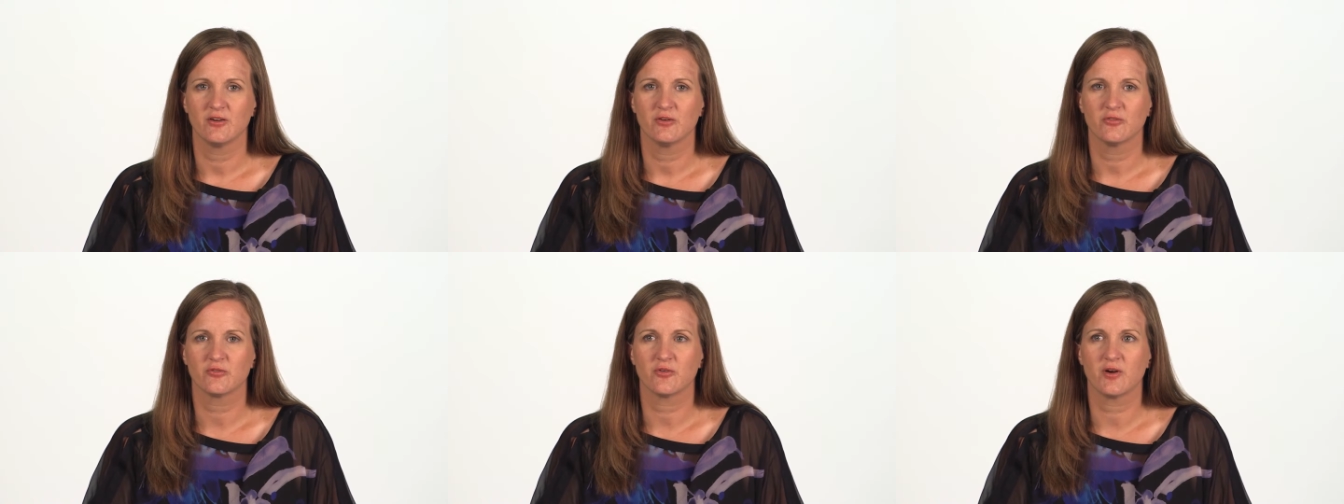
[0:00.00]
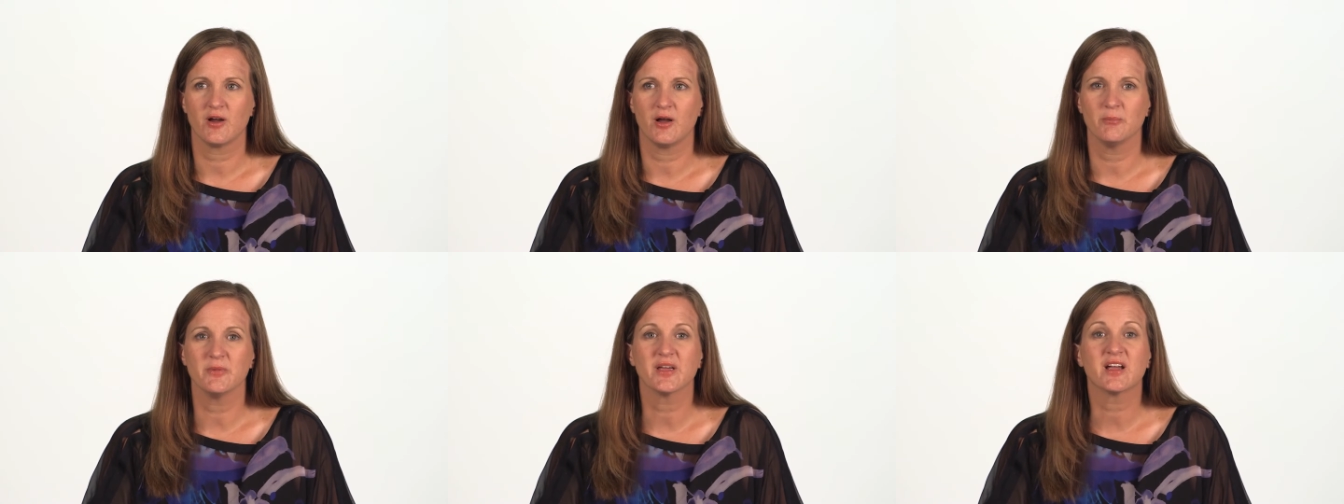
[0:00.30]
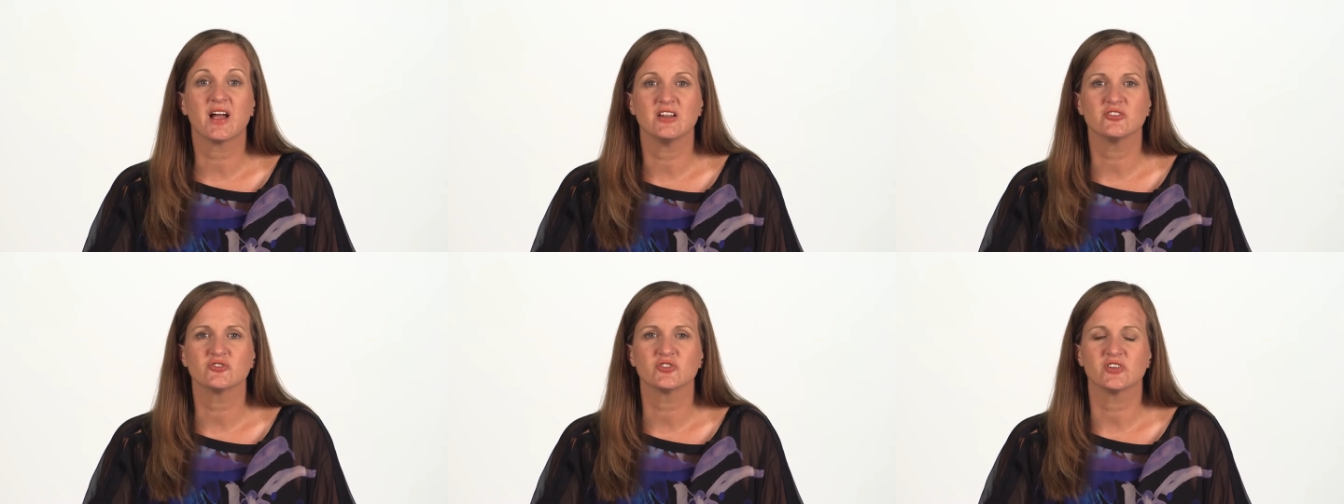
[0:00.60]
from the
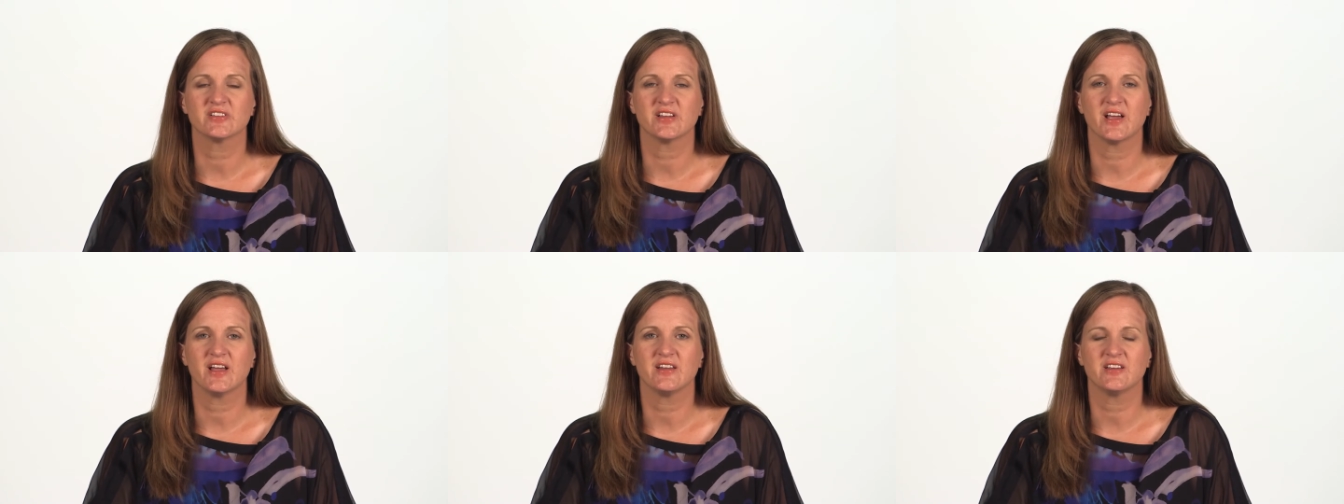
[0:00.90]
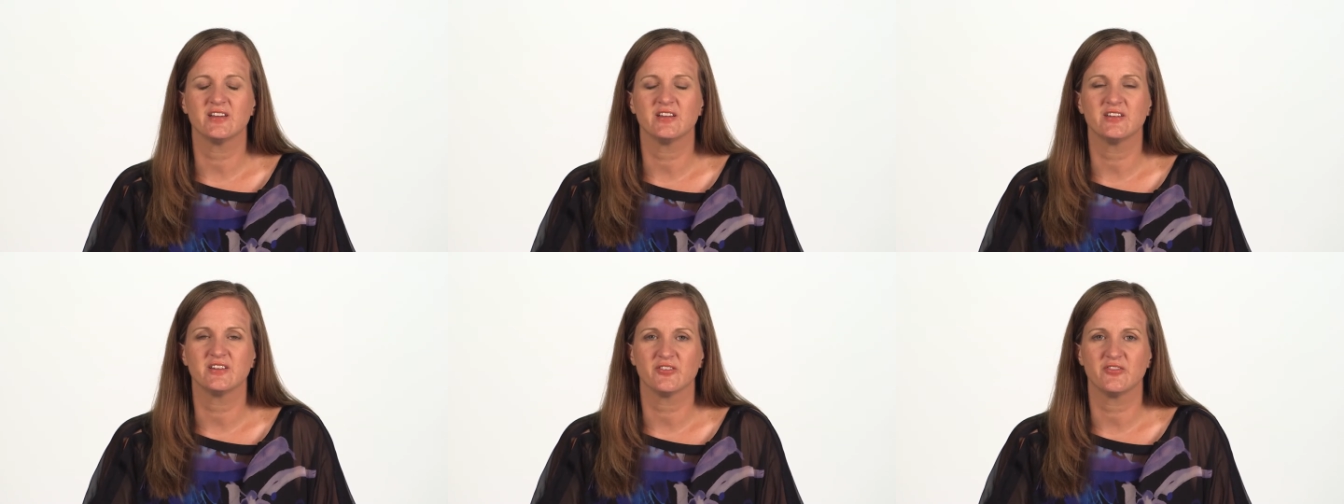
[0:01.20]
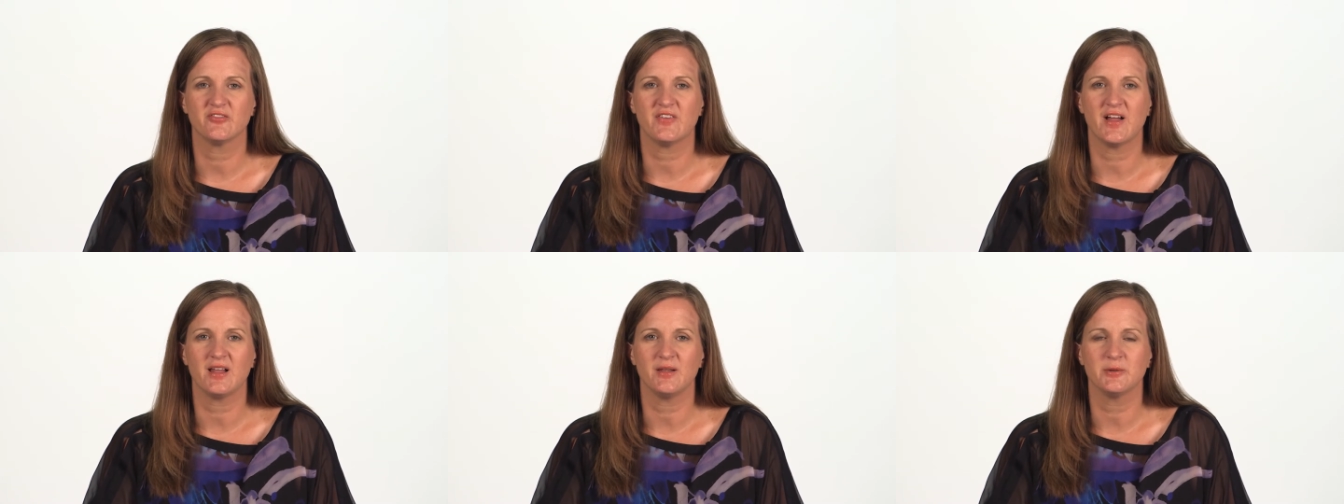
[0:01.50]
countryside, to, to,
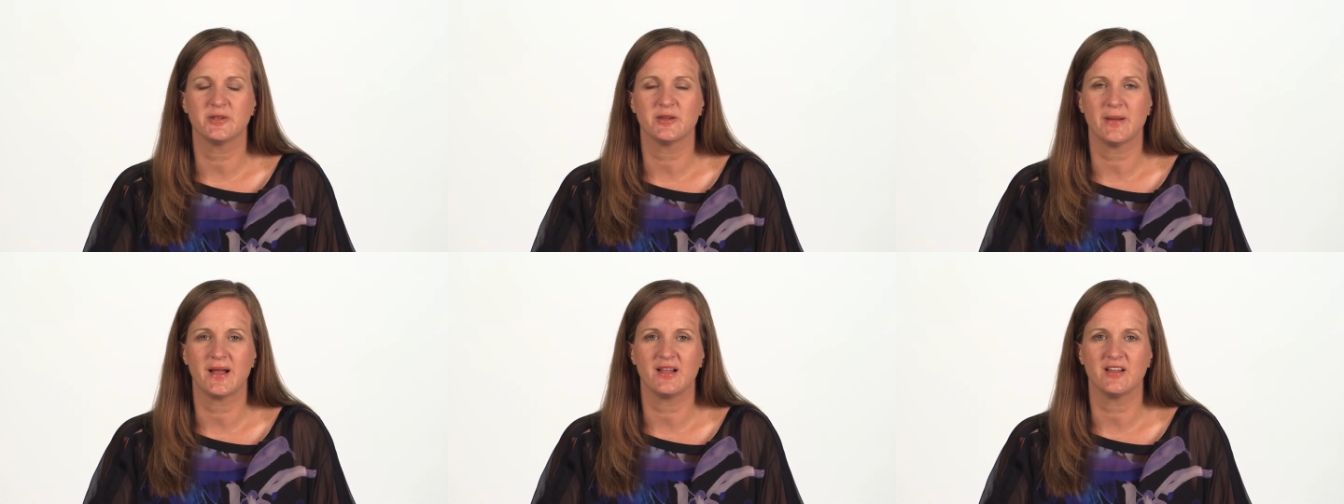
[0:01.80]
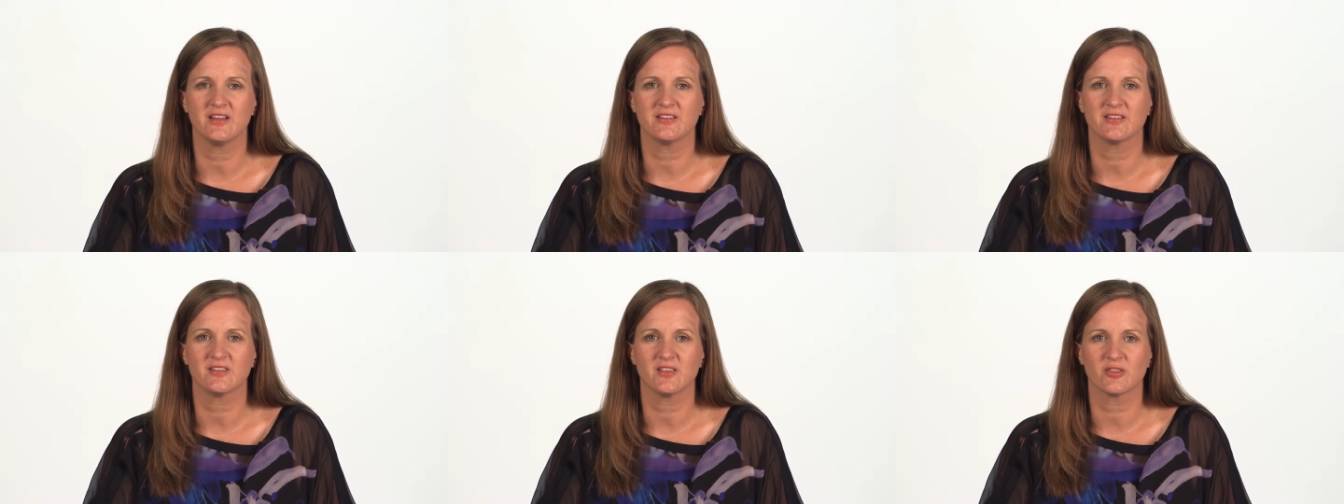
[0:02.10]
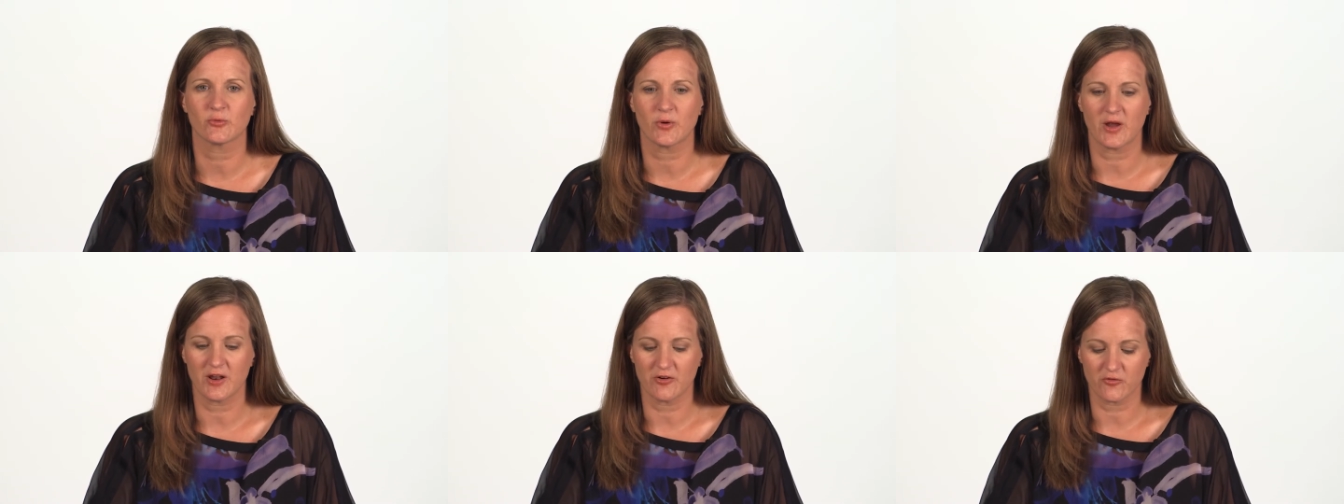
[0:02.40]
to balance the
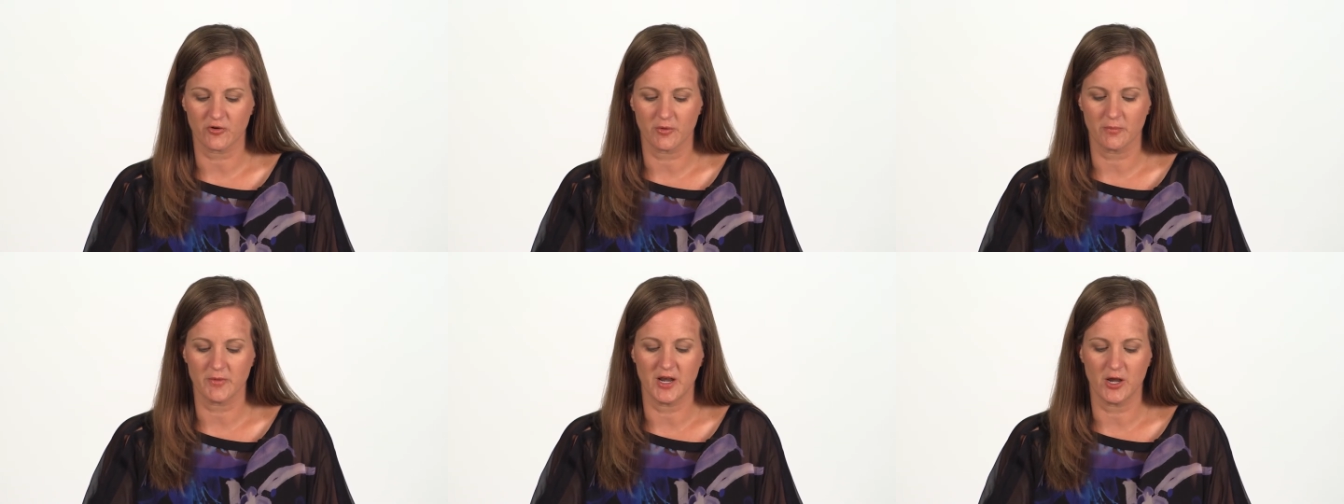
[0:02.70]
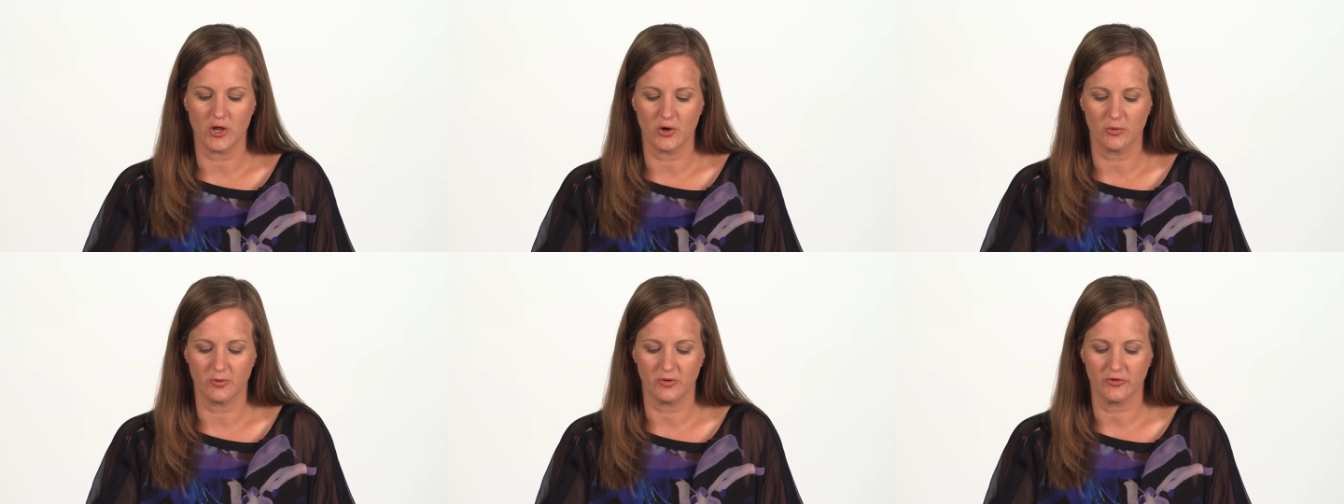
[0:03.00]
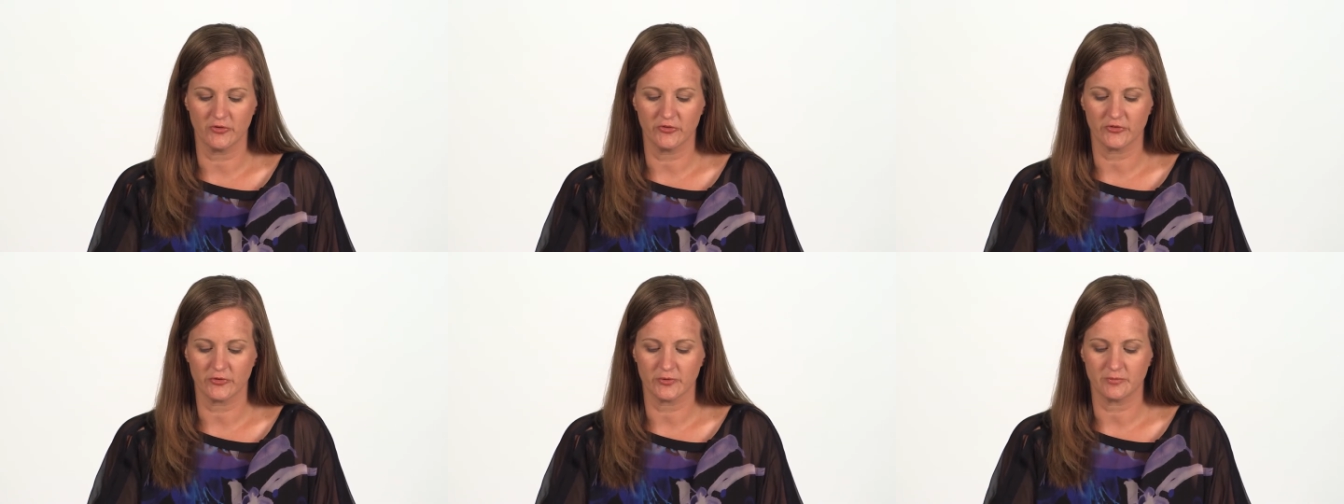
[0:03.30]
threat from the
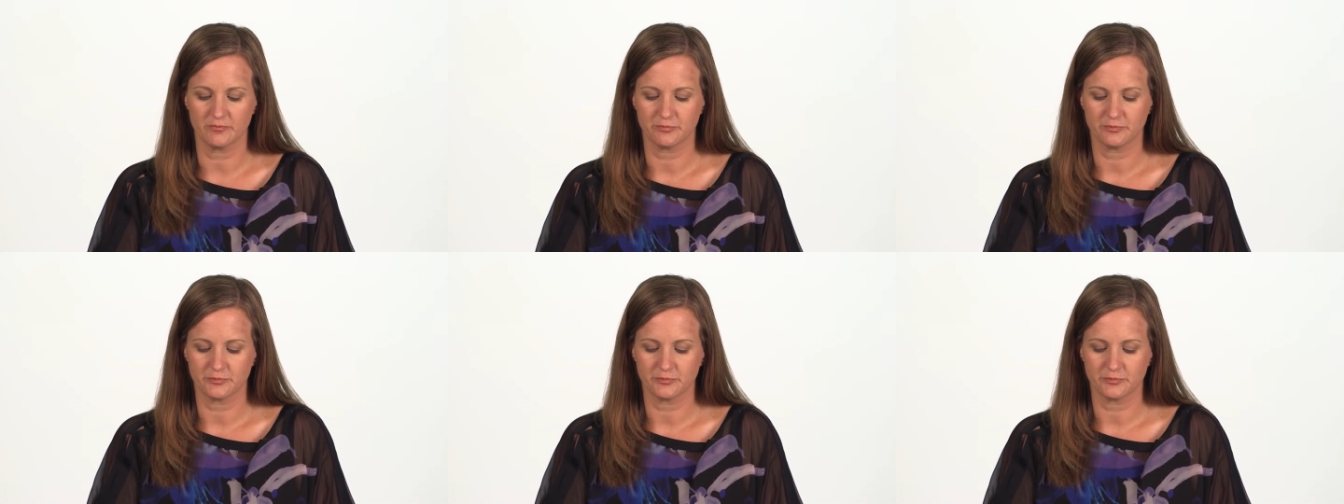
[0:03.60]
nobles